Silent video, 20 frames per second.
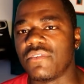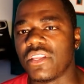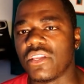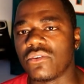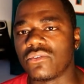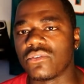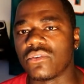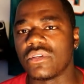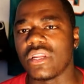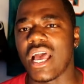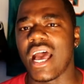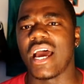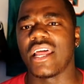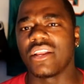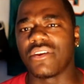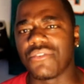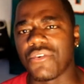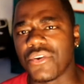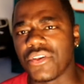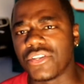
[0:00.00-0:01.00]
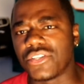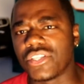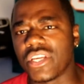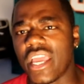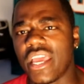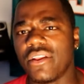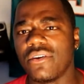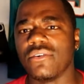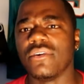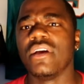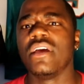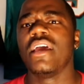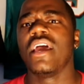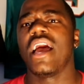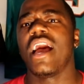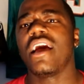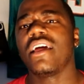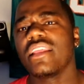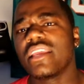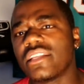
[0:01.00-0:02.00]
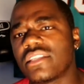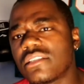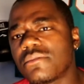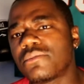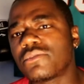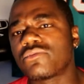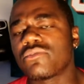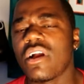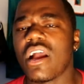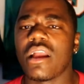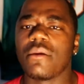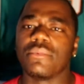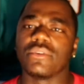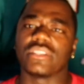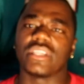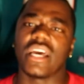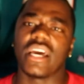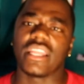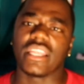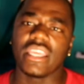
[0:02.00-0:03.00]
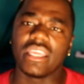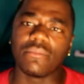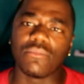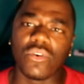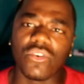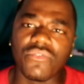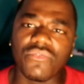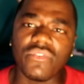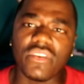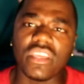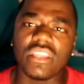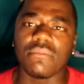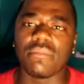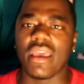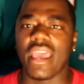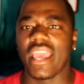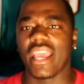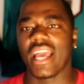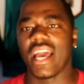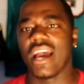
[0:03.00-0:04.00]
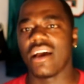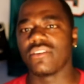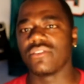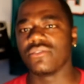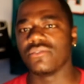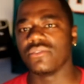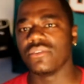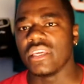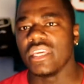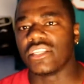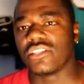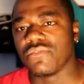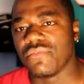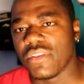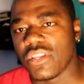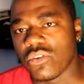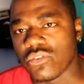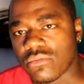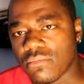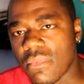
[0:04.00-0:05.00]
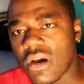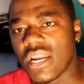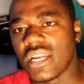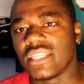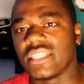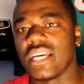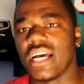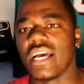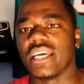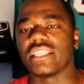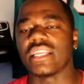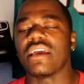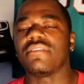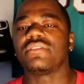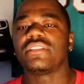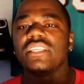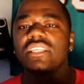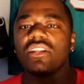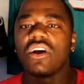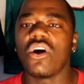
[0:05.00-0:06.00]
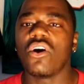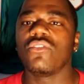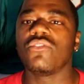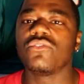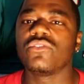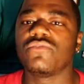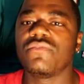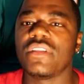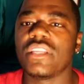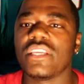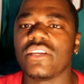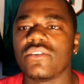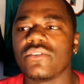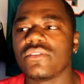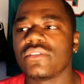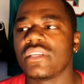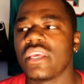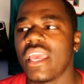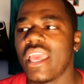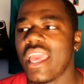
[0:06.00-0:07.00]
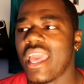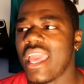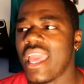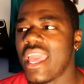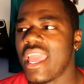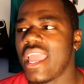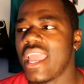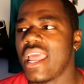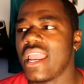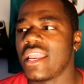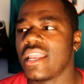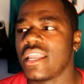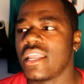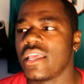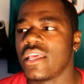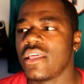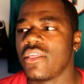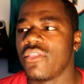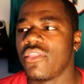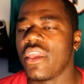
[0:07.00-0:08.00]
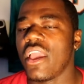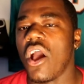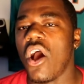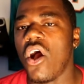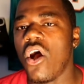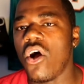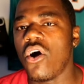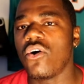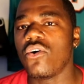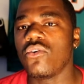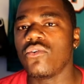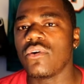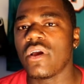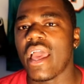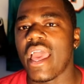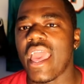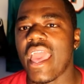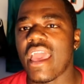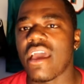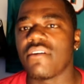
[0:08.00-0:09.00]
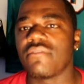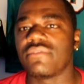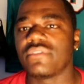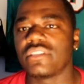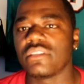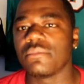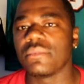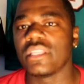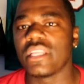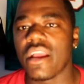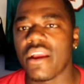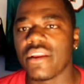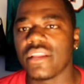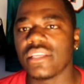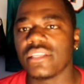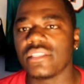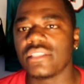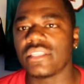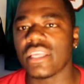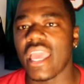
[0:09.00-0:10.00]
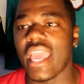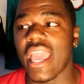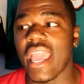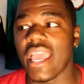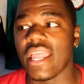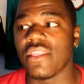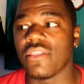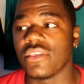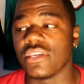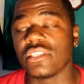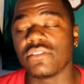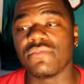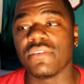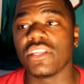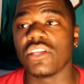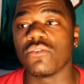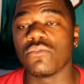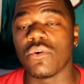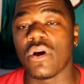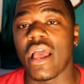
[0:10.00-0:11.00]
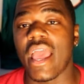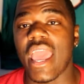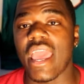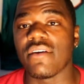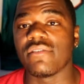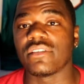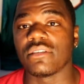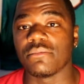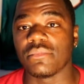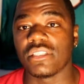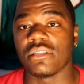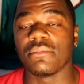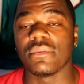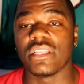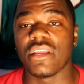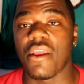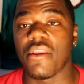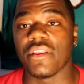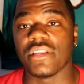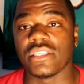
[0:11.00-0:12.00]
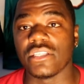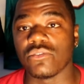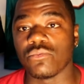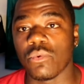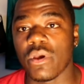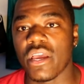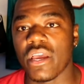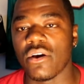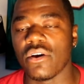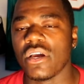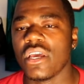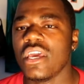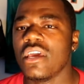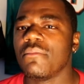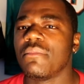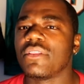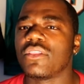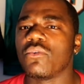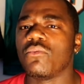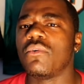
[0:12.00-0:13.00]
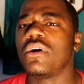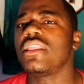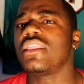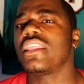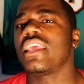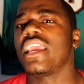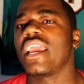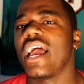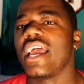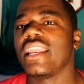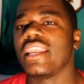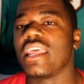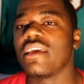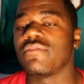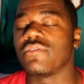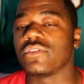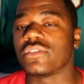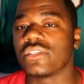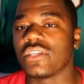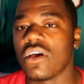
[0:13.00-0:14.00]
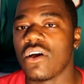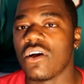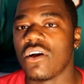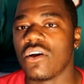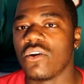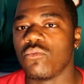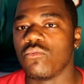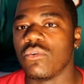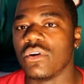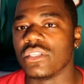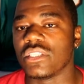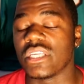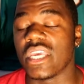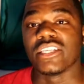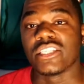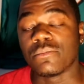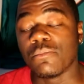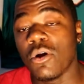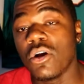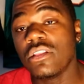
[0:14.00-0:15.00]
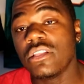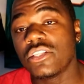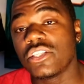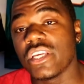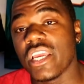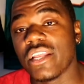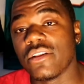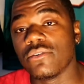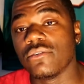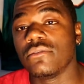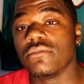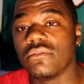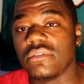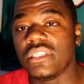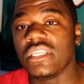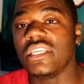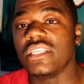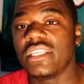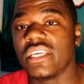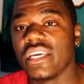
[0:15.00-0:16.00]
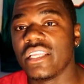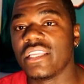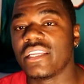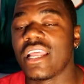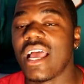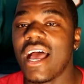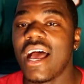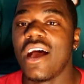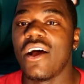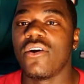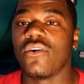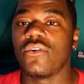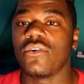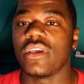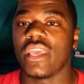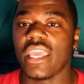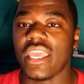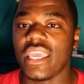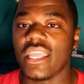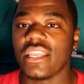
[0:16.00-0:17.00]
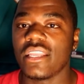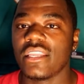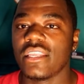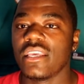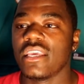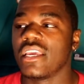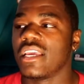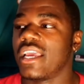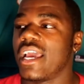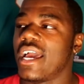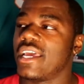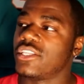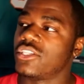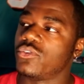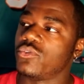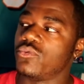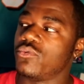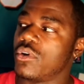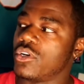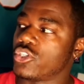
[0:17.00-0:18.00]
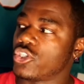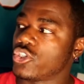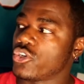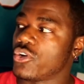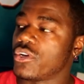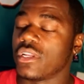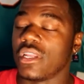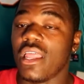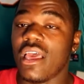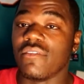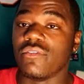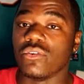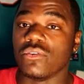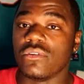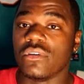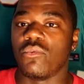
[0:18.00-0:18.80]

of videos on how to grow your channel, how to get subscribers, how to get more feedback, how to get your videos monetized. I've seen all those videos, and they all have similarities, and this video will have some similarities as well. But the one thing I never saw was a smaller channel detailing how it got to a certain level,